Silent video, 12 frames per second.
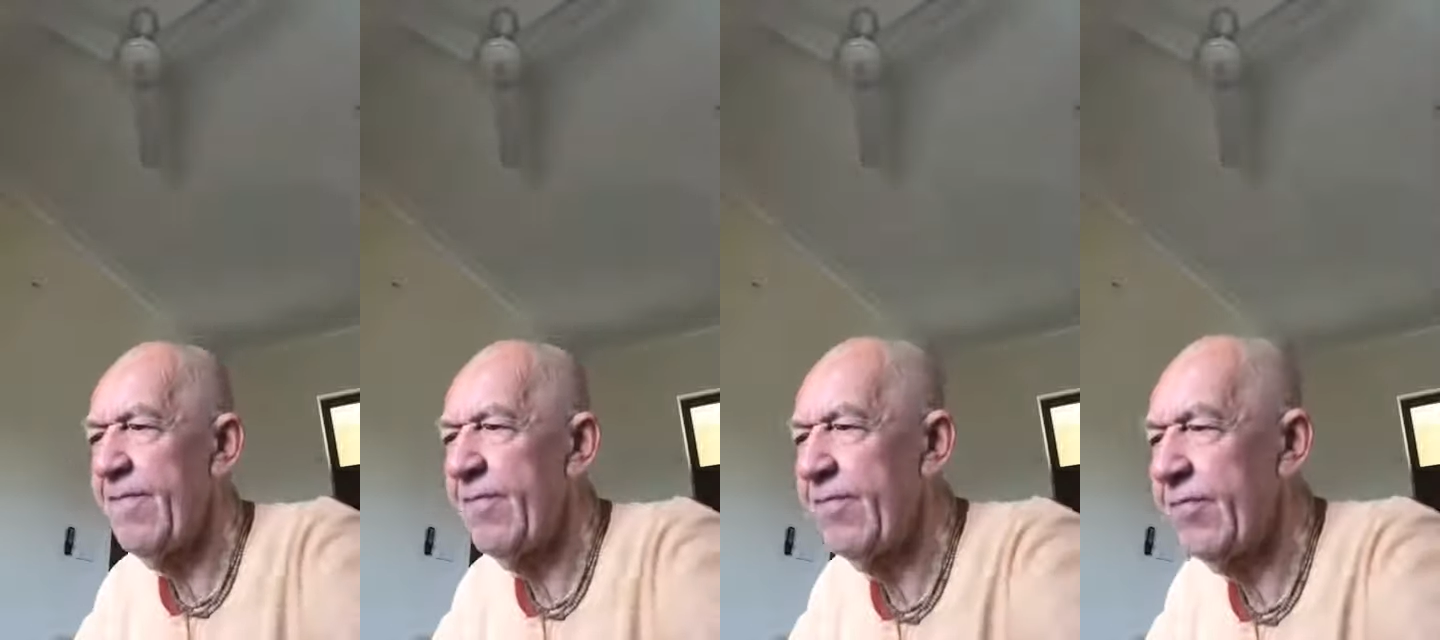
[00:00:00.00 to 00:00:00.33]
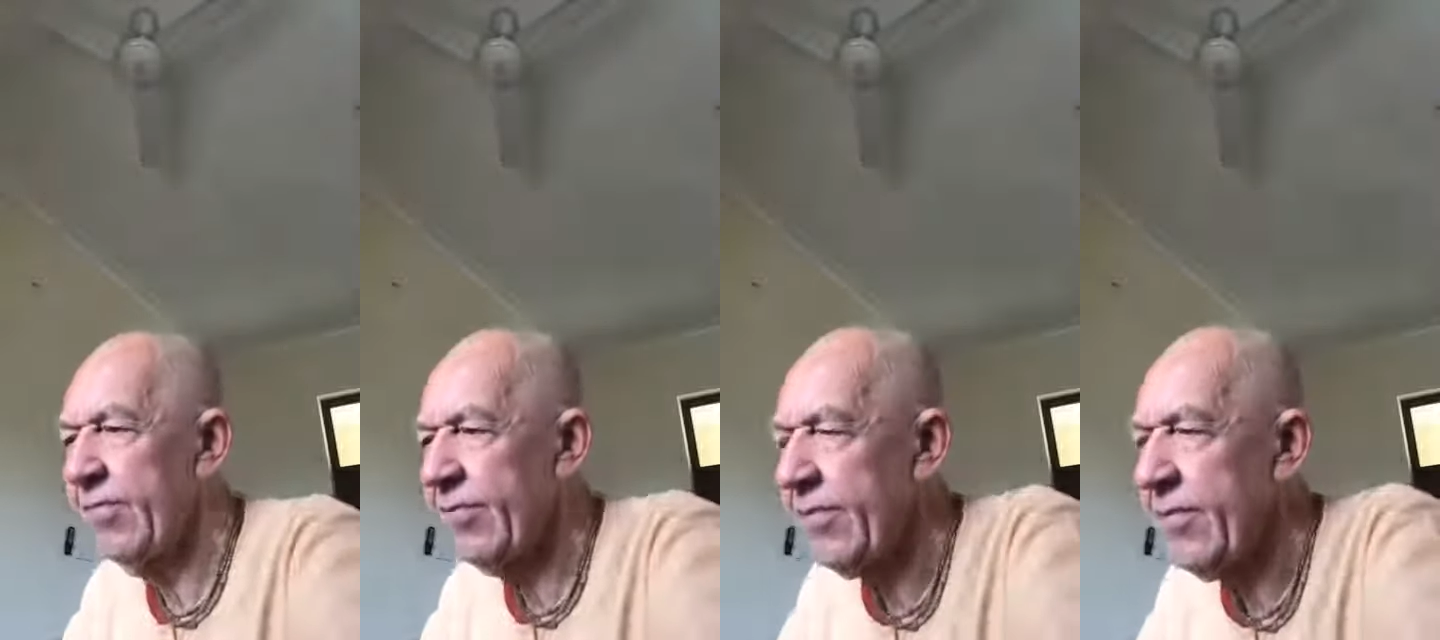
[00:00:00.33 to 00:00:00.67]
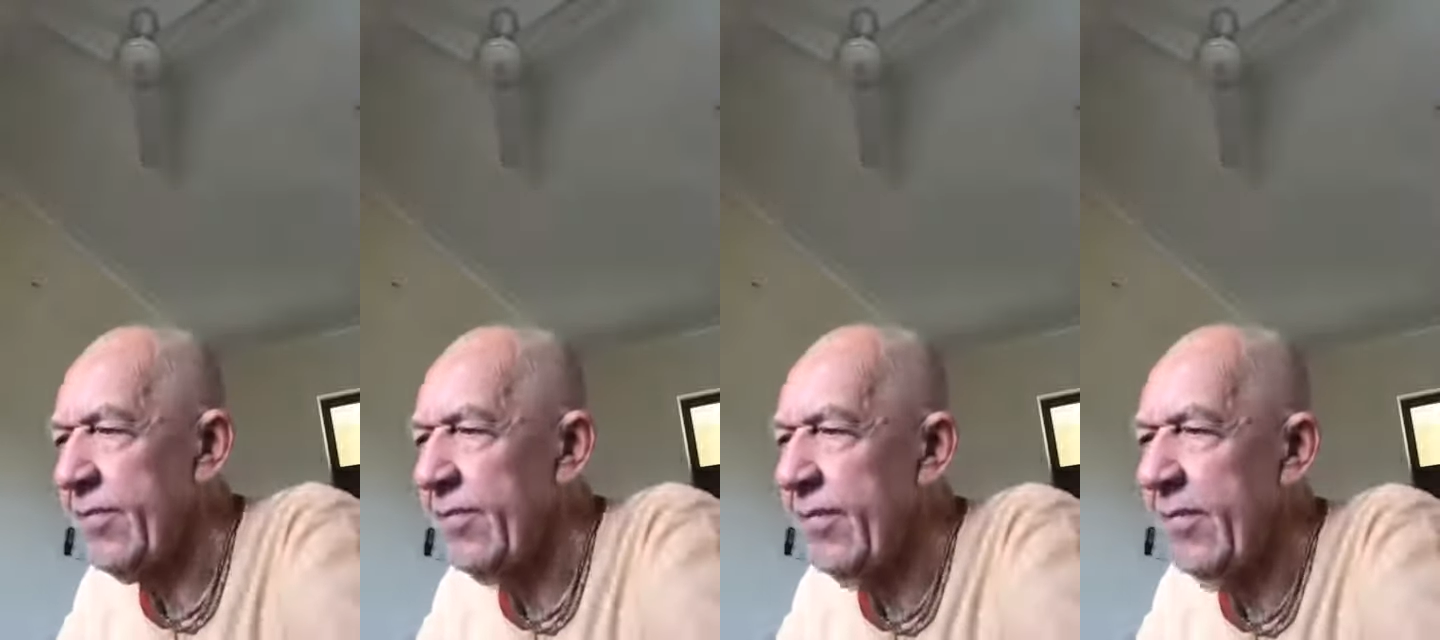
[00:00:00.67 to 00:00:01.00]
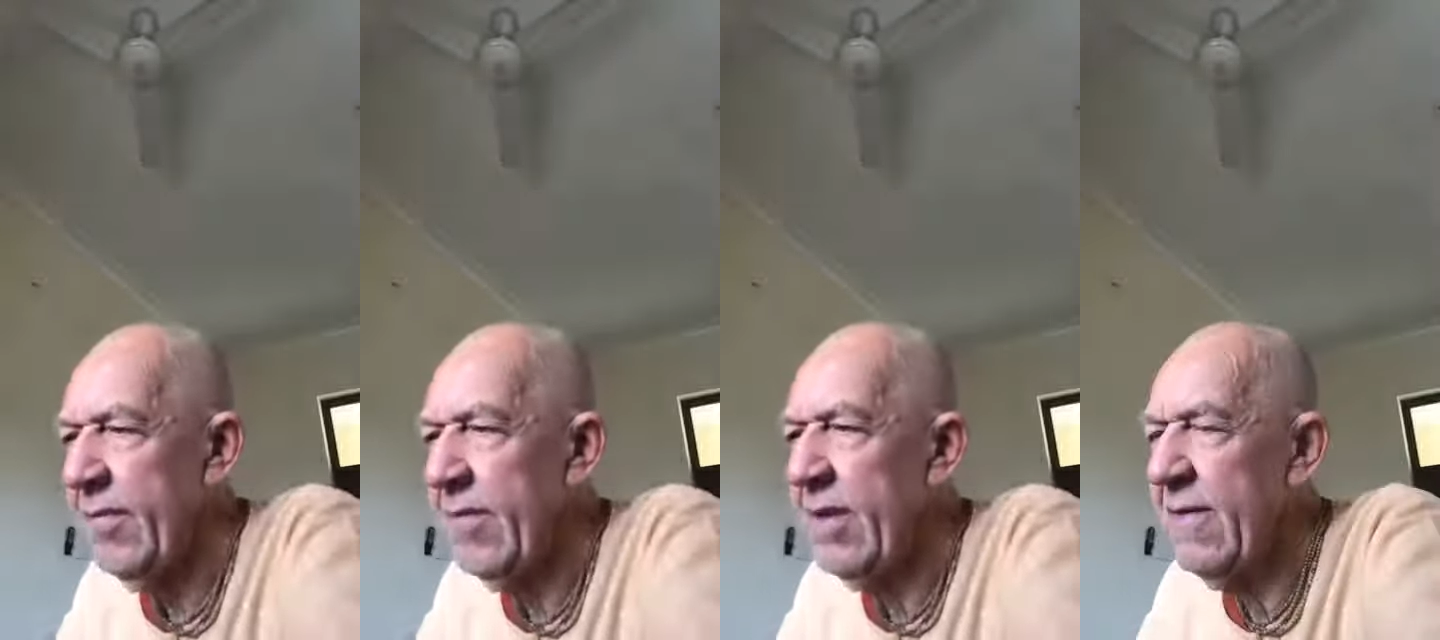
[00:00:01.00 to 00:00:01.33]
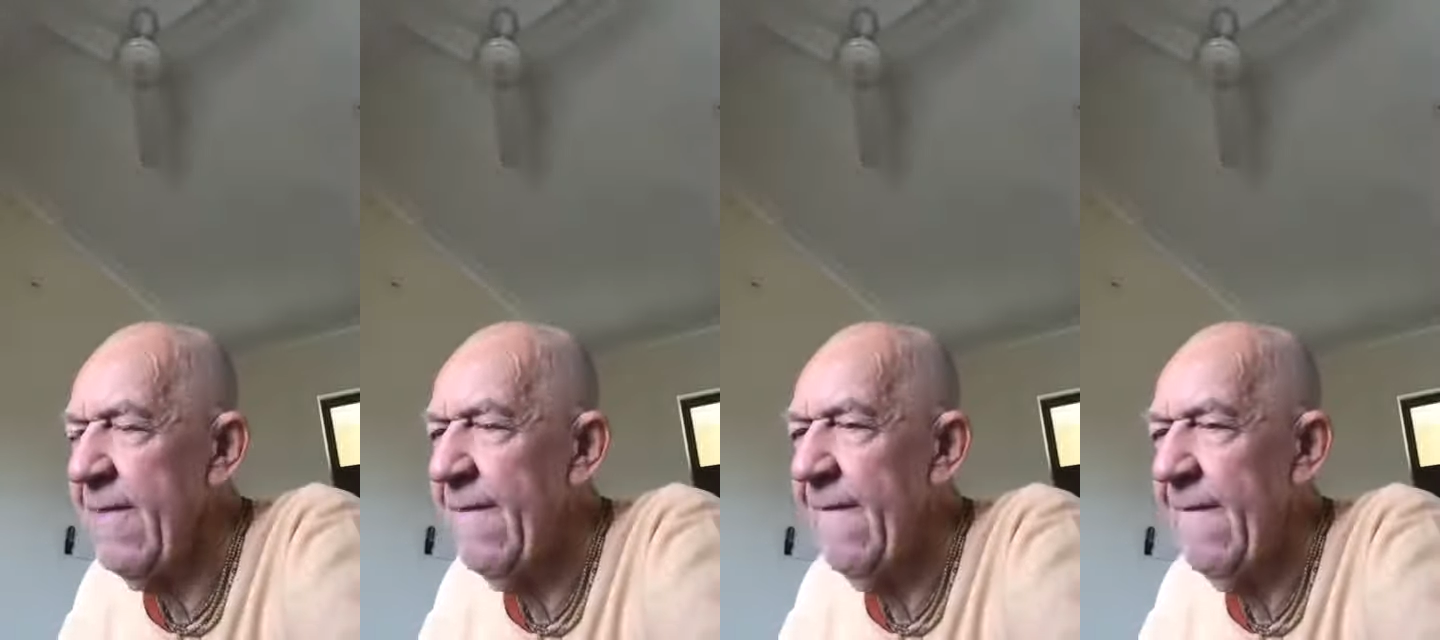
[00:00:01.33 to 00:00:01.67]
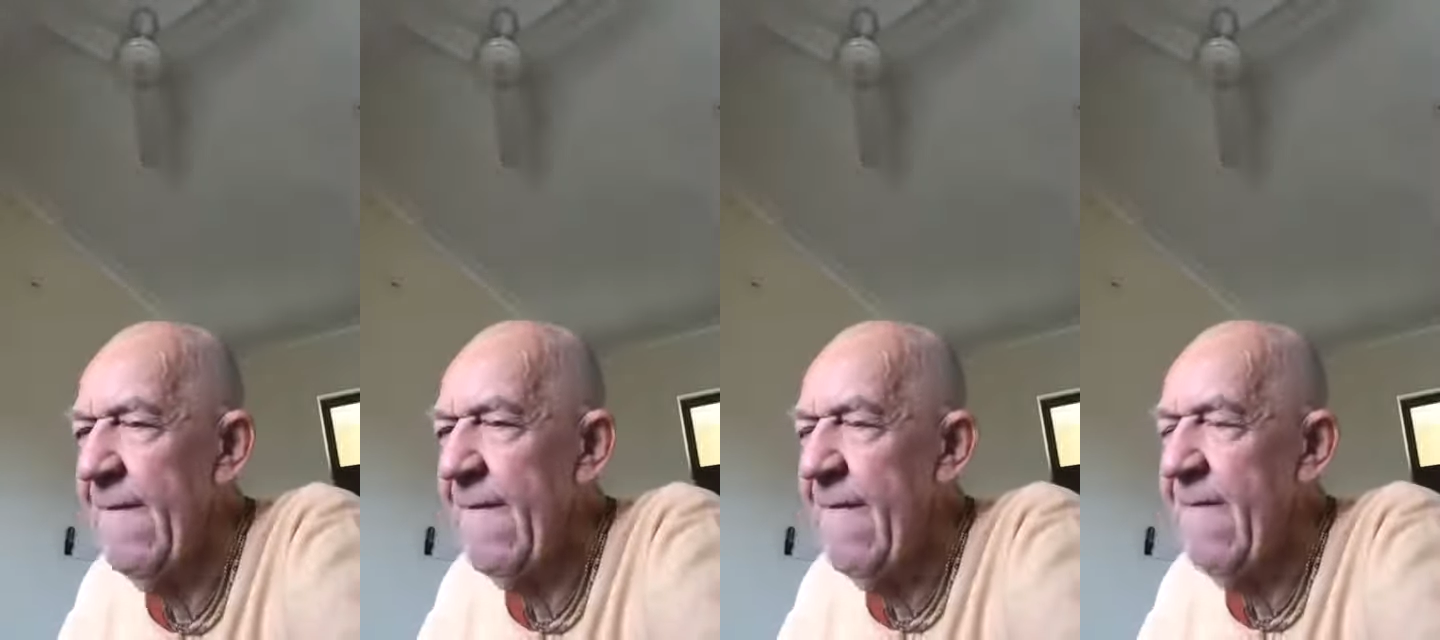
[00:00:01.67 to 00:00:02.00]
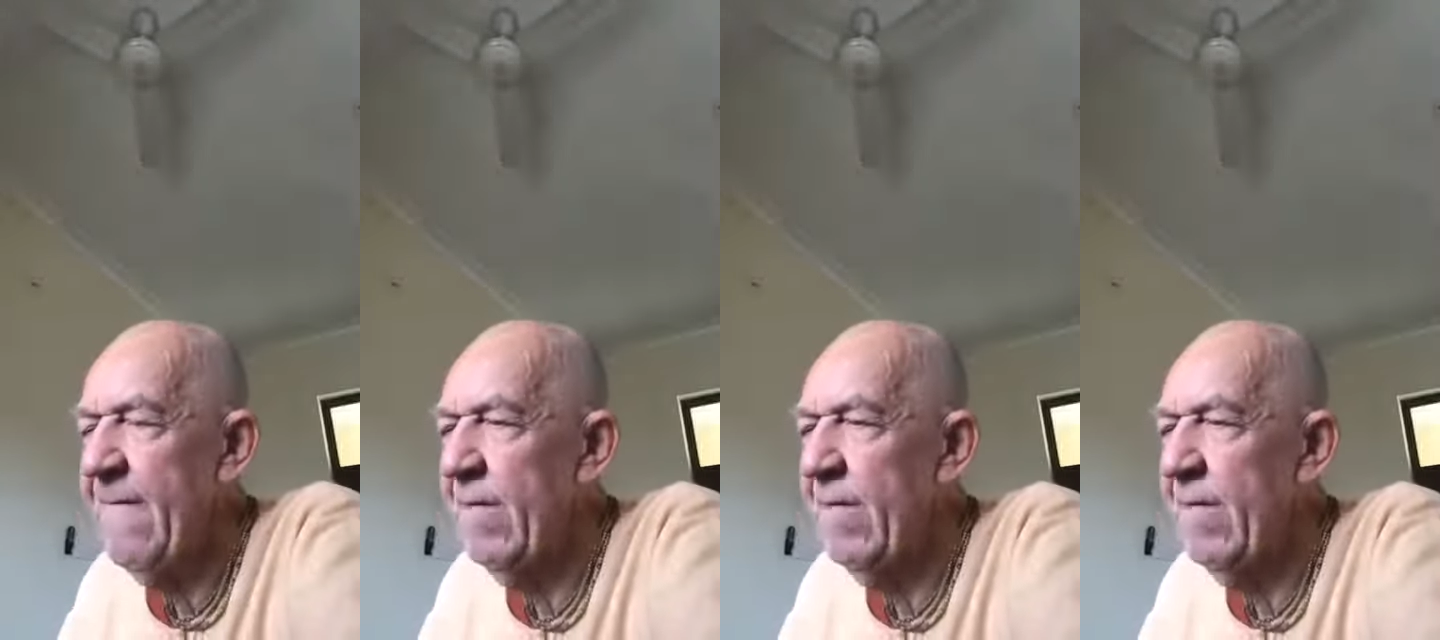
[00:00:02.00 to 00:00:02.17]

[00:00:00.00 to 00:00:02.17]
Prabhu, I will make you as a host.